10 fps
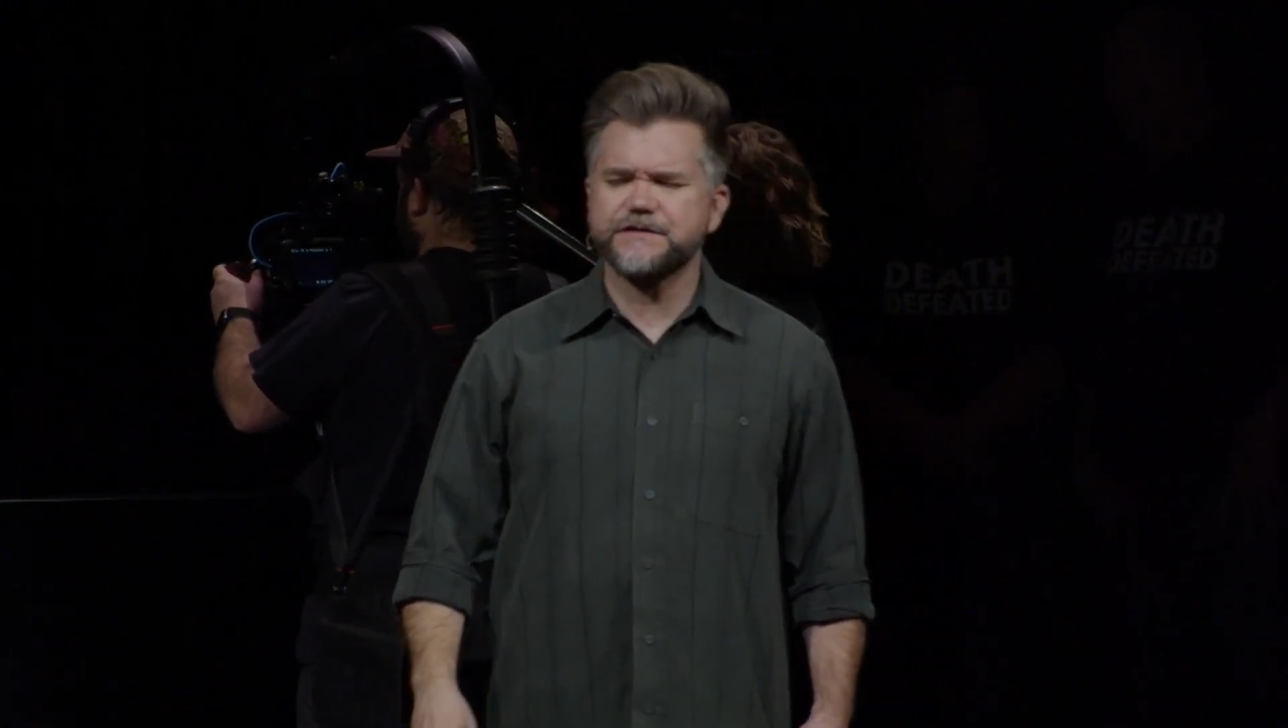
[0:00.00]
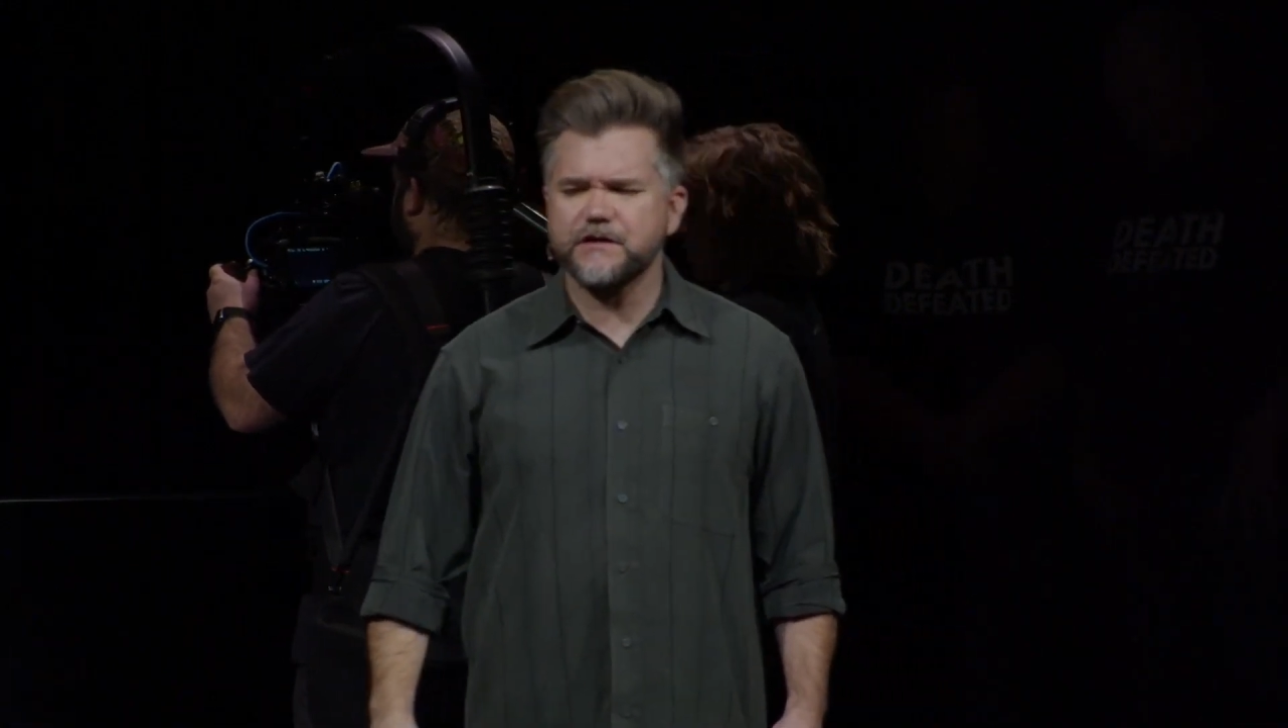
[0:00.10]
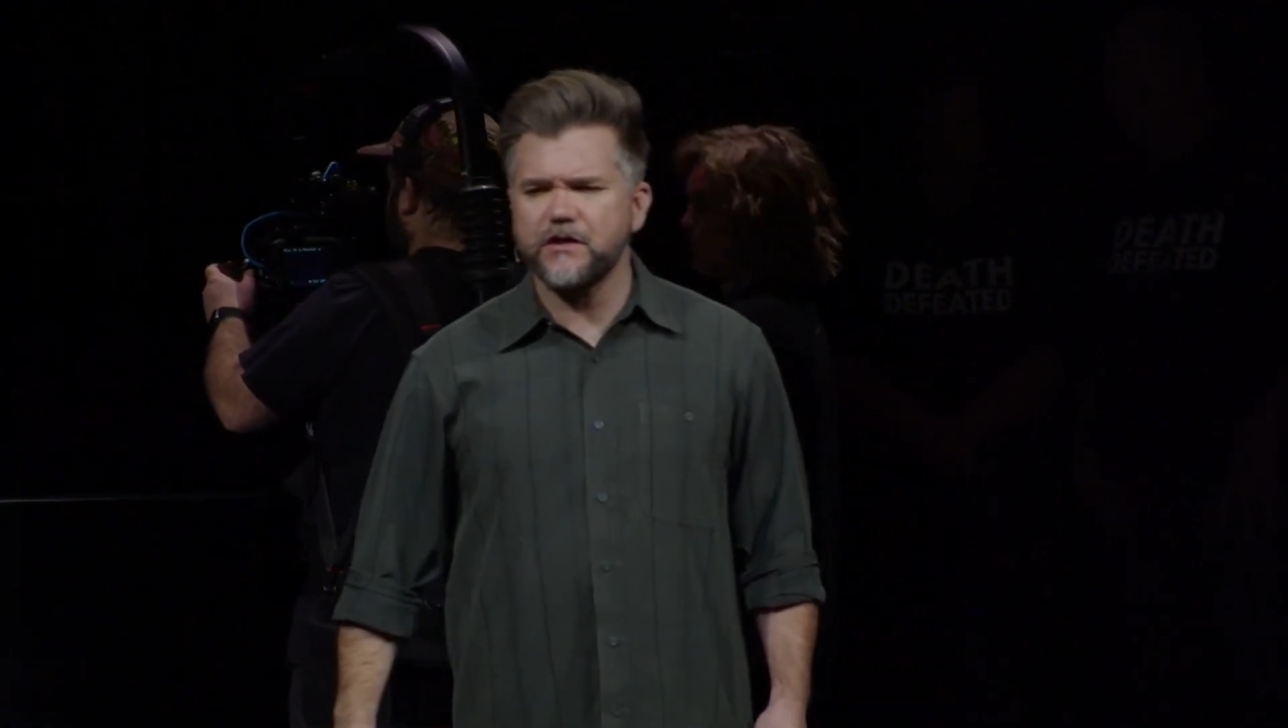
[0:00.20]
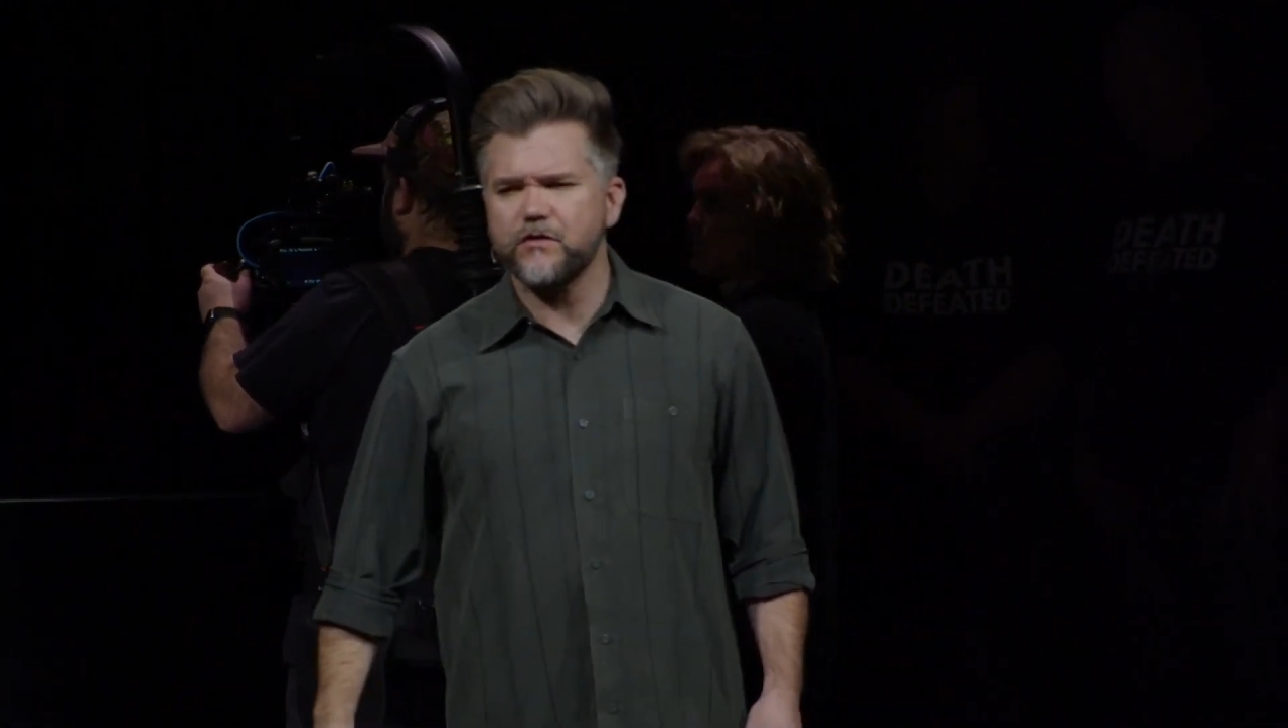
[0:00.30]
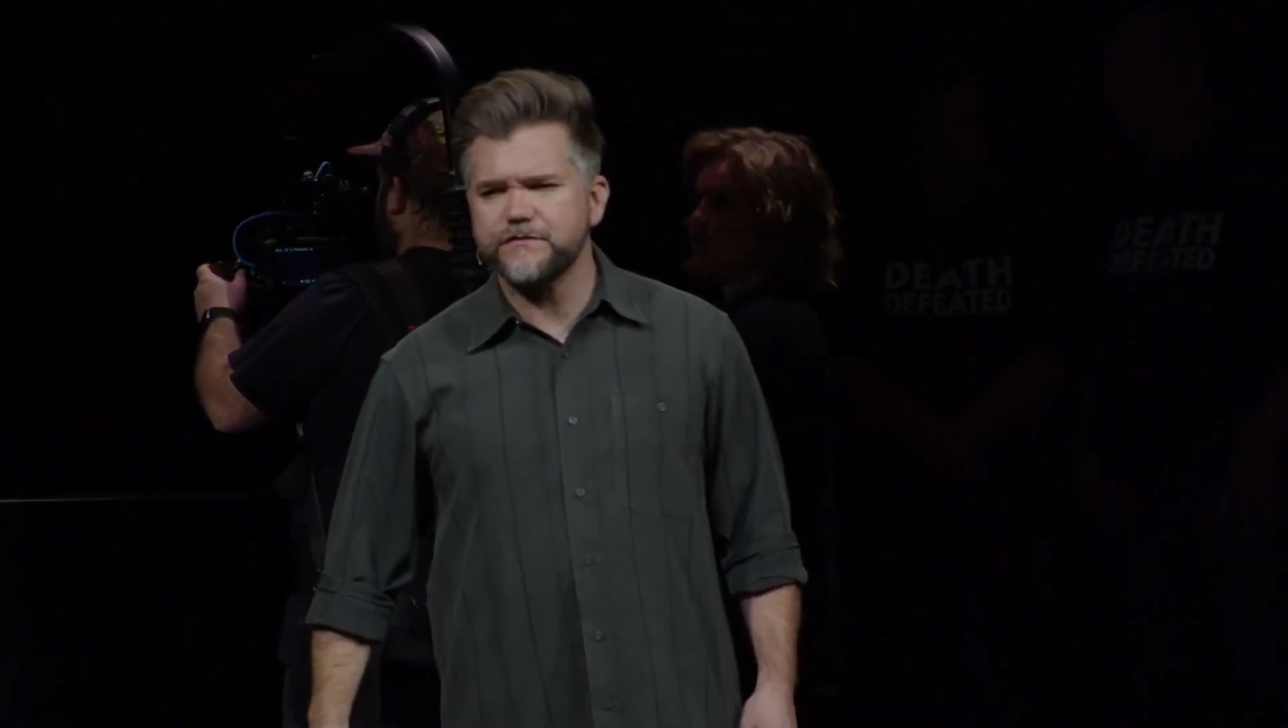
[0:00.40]

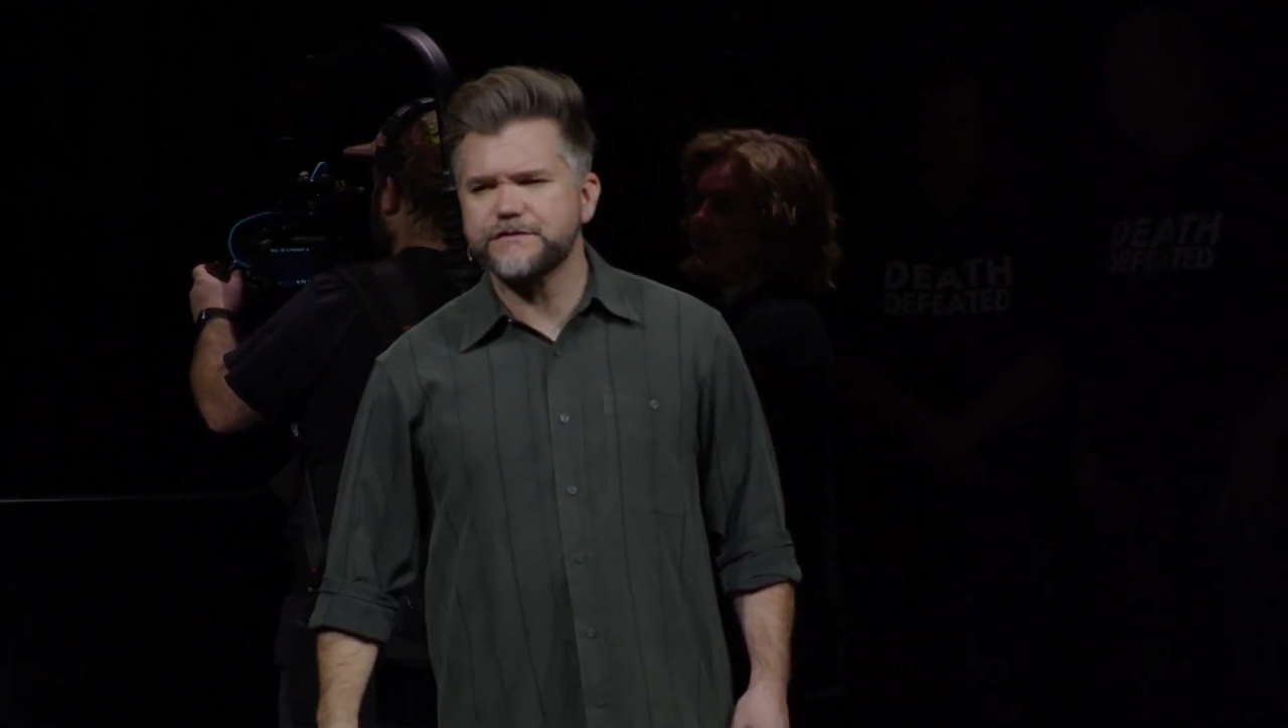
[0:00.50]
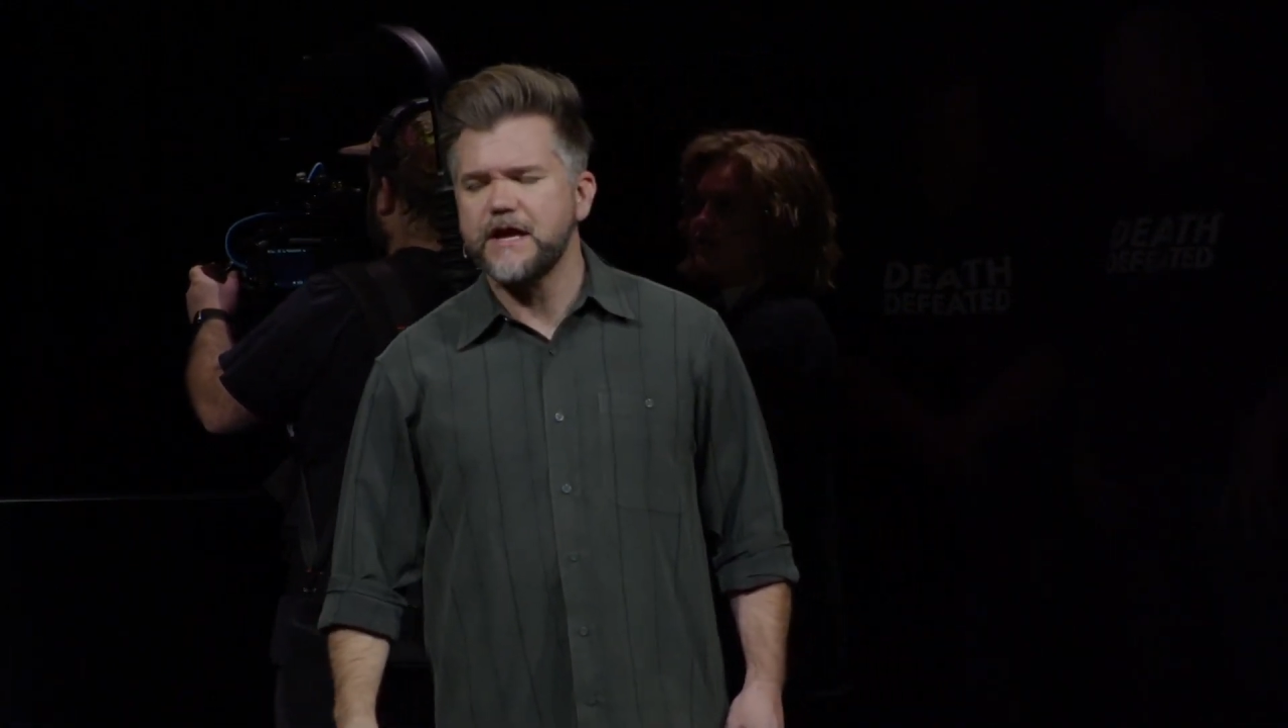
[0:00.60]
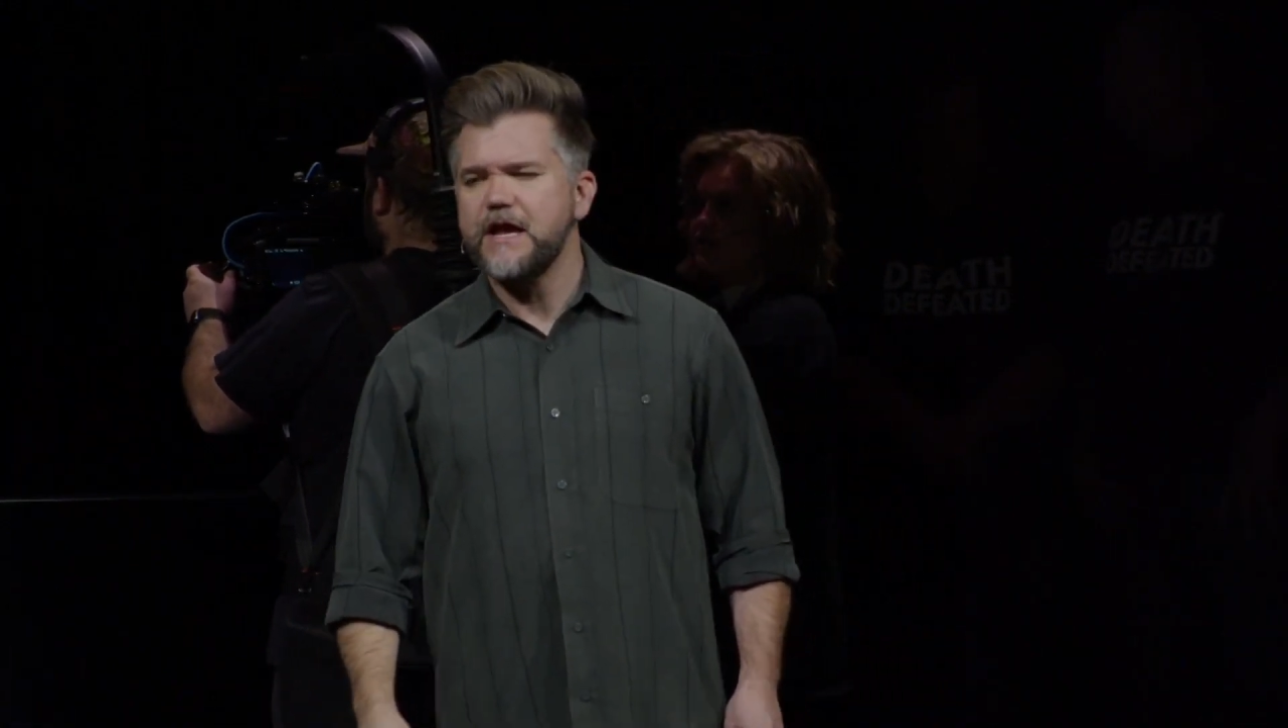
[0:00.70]
closed.